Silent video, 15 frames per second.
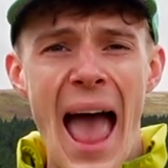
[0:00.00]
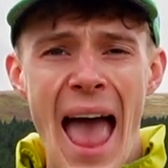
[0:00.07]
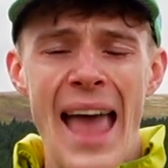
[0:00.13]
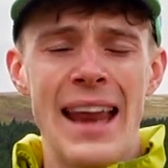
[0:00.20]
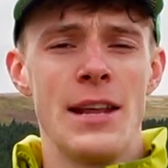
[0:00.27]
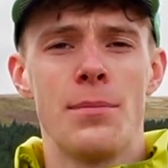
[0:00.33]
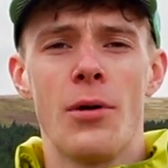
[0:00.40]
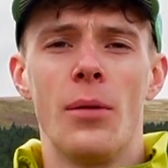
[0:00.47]

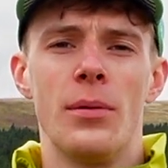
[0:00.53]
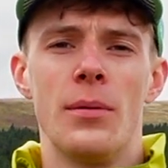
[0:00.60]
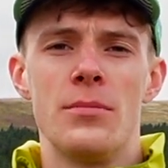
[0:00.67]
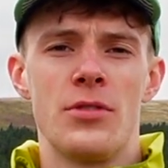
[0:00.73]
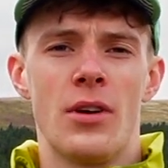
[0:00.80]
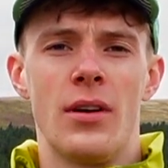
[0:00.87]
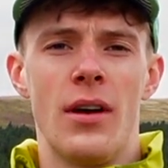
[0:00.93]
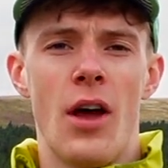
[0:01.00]
any
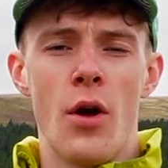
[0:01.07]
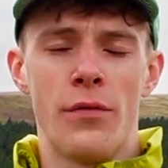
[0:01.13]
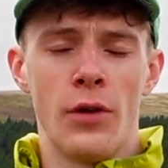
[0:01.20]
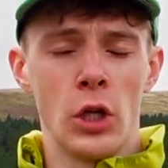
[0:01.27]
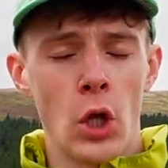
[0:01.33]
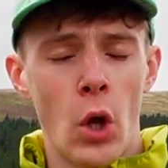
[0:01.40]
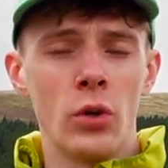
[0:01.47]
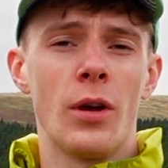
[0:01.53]
problems over
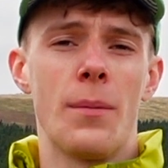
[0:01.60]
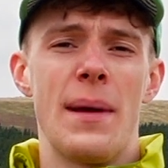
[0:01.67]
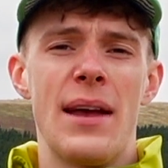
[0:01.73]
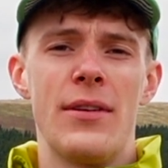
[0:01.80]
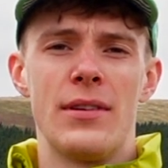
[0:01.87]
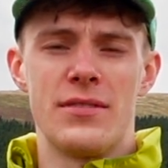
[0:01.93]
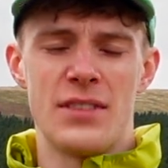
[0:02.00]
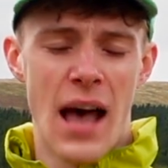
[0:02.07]
a longer
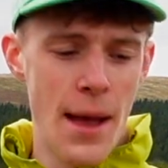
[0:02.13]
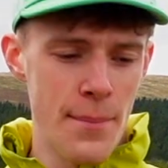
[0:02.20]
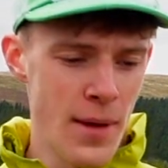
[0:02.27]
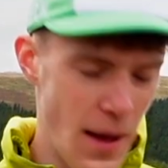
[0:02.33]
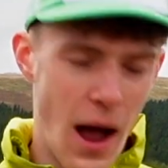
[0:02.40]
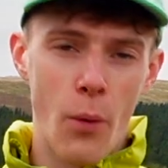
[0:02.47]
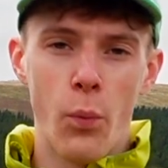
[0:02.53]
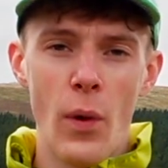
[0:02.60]
period of time.
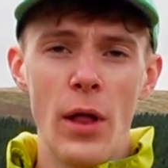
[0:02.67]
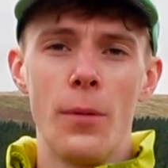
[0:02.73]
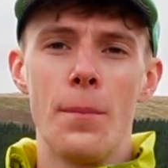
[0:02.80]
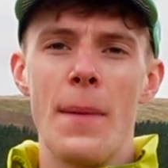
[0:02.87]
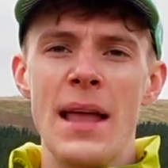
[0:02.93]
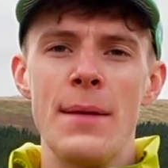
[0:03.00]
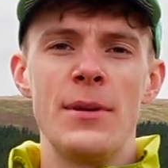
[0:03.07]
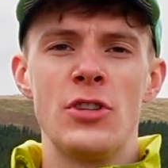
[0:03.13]
I will
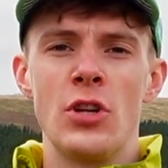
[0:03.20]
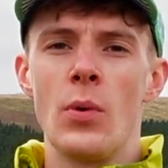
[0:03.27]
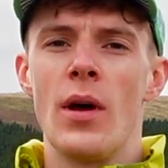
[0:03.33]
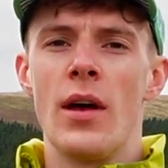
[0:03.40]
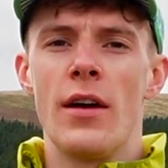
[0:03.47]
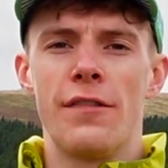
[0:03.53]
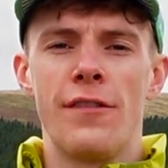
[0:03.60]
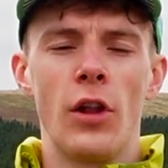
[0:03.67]
maybe do
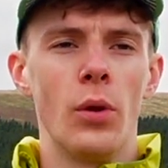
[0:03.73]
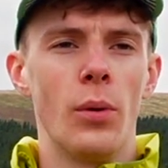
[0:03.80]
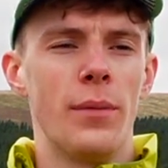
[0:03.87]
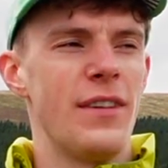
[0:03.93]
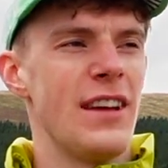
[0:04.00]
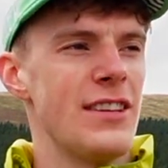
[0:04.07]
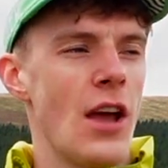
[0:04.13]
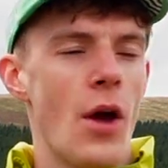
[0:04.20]
a follow-up
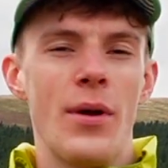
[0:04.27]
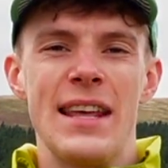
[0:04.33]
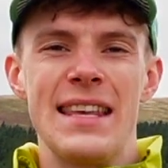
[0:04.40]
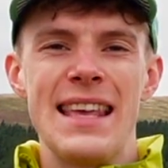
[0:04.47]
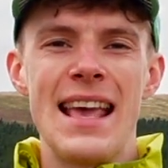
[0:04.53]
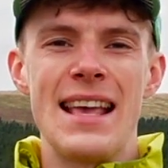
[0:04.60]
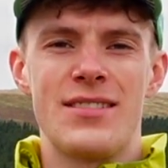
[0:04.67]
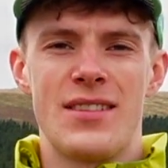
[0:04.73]
video in a
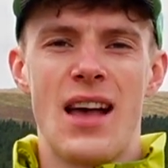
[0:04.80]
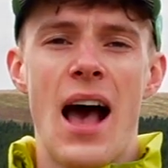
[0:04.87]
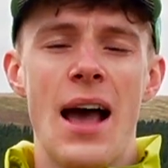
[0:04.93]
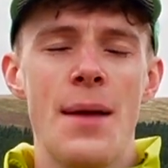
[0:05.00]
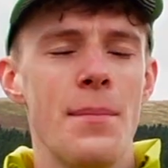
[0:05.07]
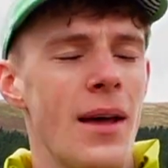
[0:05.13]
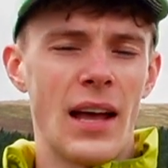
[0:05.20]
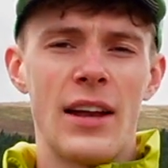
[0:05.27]
year's
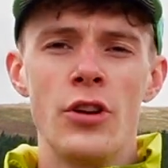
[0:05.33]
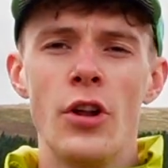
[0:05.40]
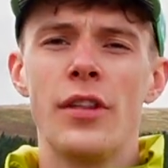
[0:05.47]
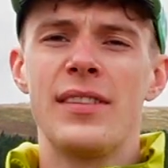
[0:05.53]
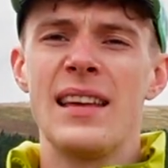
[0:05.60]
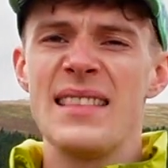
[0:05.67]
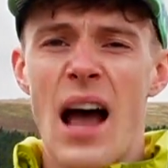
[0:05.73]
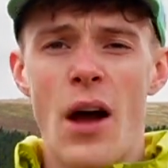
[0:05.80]
time. Another
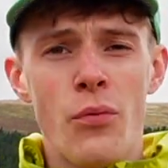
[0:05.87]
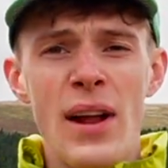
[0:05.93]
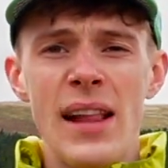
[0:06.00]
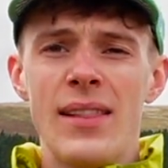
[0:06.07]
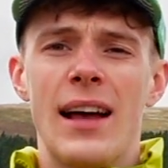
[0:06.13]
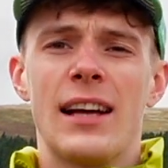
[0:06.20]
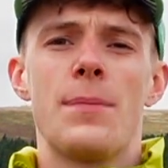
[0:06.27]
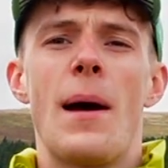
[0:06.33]
thing that I
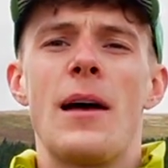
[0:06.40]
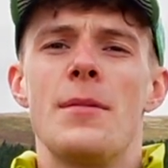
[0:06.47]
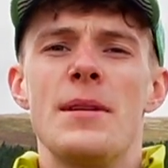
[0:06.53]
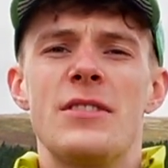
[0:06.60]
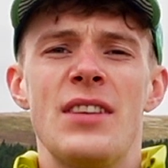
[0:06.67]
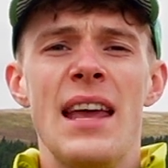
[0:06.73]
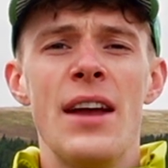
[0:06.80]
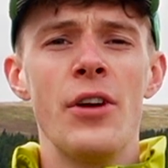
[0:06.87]
really like about the
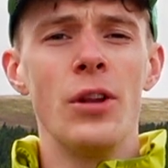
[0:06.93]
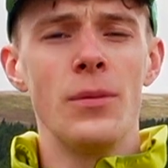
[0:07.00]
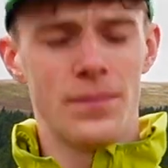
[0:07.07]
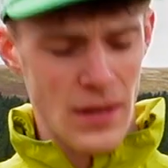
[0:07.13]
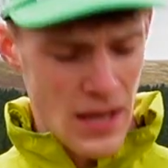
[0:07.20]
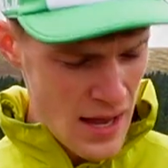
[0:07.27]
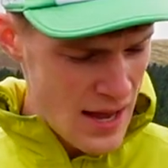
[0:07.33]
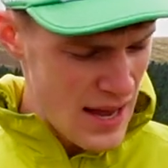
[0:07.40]
material
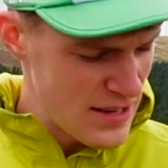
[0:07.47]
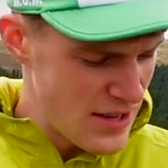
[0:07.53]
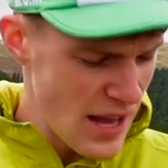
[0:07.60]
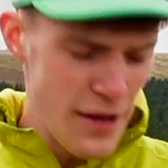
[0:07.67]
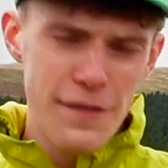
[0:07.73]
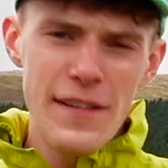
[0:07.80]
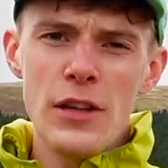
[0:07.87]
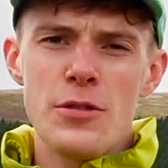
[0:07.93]
is that
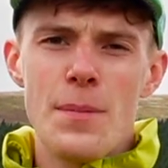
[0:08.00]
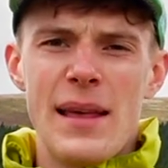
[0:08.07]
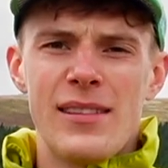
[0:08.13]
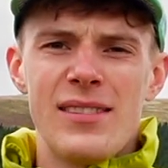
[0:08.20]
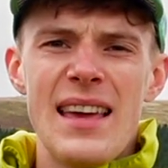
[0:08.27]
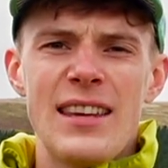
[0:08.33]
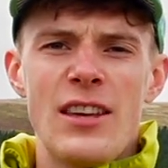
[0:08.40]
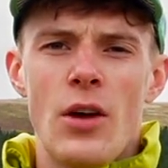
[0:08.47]
it feels a bit
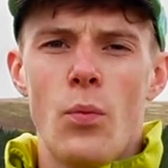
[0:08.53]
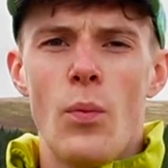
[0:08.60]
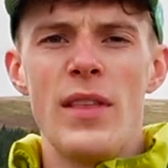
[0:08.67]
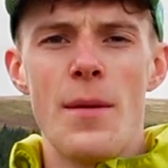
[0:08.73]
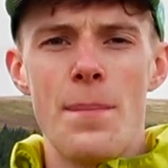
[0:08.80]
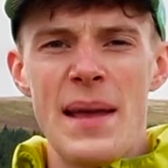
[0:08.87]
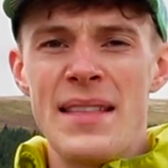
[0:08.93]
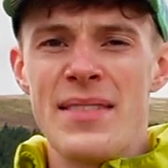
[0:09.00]
thicker.
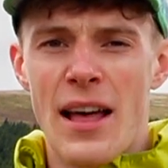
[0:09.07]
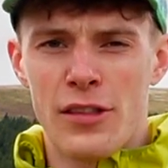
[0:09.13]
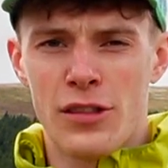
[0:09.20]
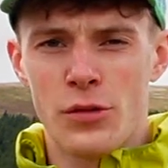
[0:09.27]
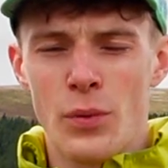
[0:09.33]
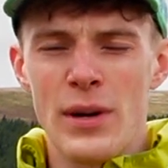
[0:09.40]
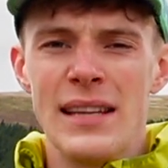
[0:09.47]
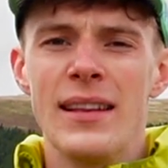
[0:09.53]
With it being that
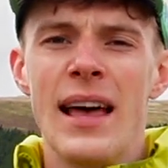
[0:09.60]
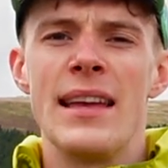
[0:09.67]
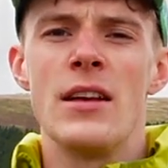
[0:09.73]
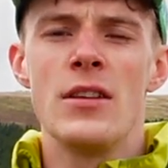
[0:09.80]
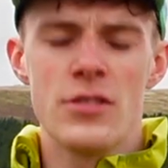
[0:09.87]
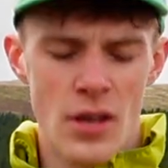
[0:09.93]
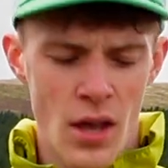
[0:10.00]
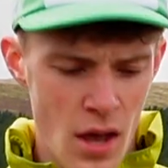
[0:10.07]
3
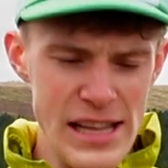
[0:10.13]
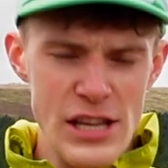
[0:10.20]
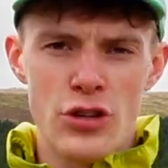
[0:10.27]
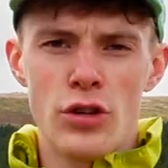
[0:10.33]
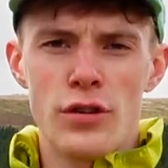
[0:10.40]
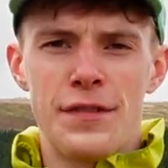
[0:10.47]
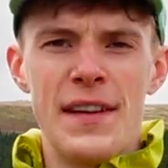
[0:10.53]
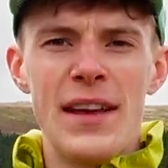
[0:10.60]
layers, you
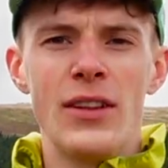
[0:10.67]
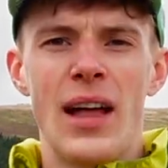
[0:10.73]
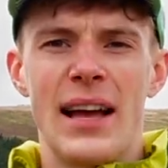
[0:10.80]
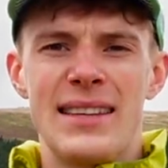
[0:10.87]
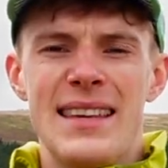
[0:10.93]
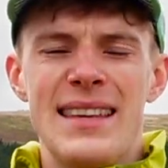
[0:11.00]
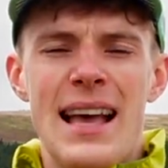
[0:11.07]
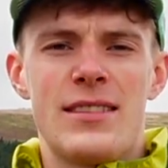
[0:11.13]
just feel
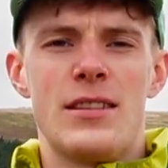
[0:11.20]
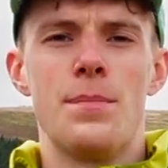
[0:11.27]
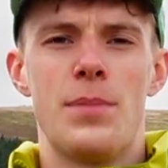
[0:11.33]
like you're getting